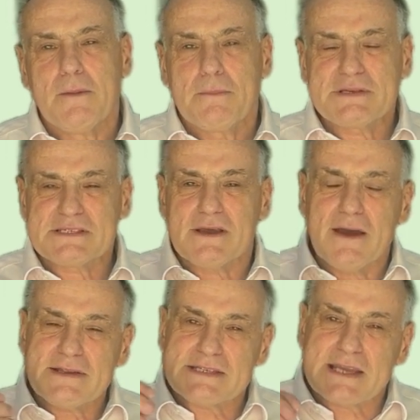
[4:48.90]

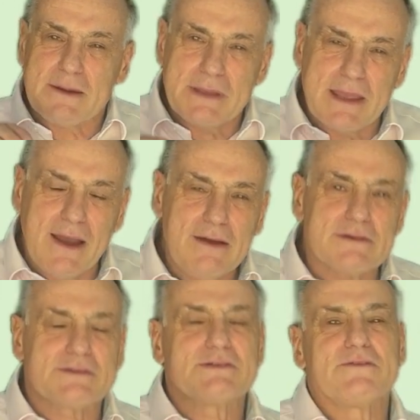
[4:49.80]
Besides coming
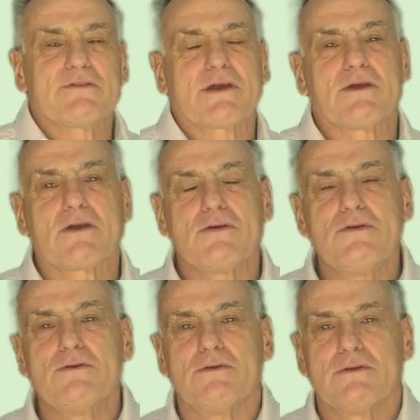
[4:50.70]
out of the
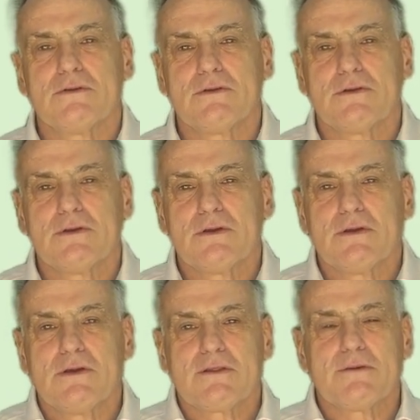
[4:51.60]
cocoon,
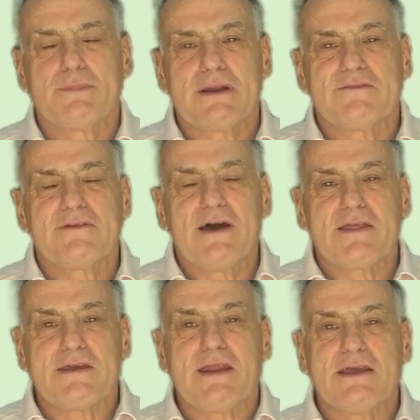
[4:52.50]
the butterfly
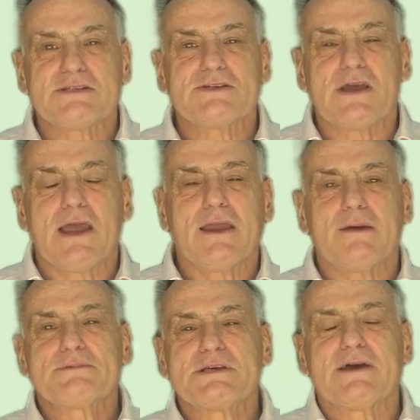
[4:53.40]
then has to hang
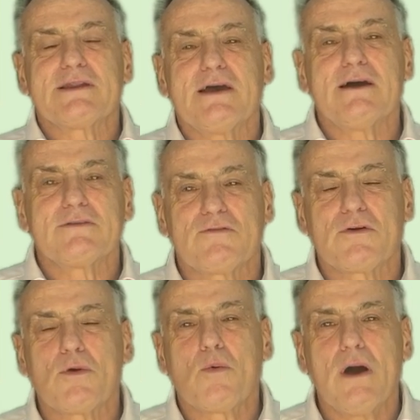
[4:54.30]
upside down
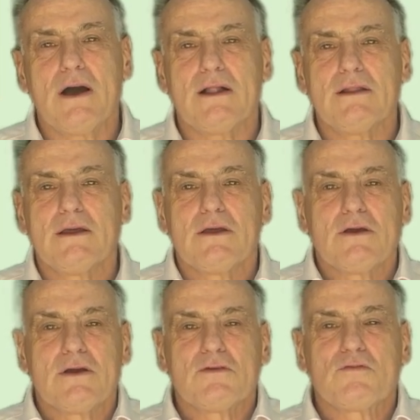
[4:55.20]
for a while
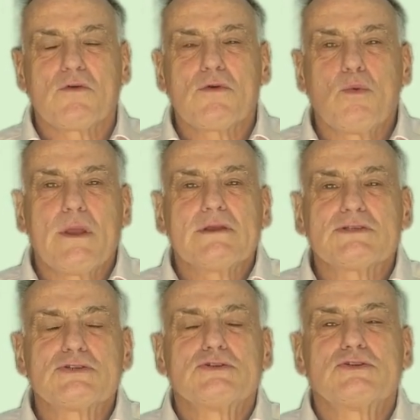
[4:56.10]
for the
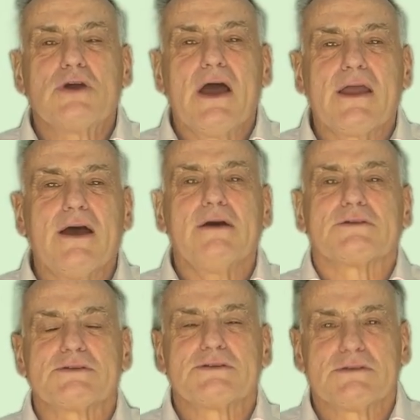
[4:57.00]
wings to dry
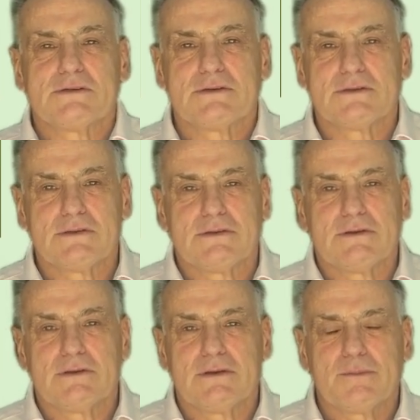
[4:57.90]
out
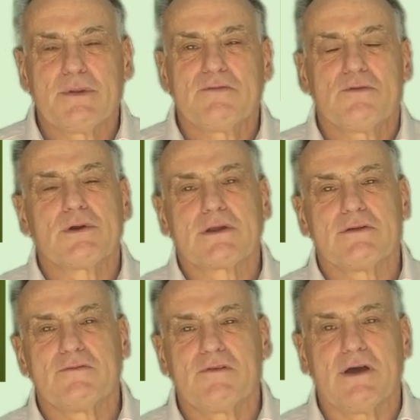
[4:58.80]
before it
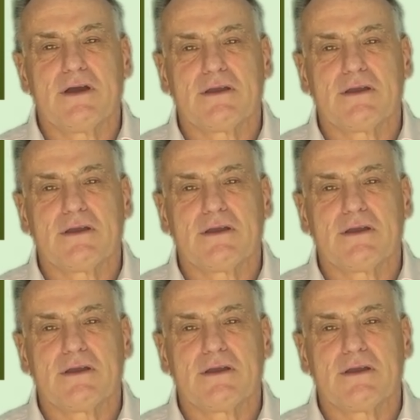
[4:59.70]
can fly.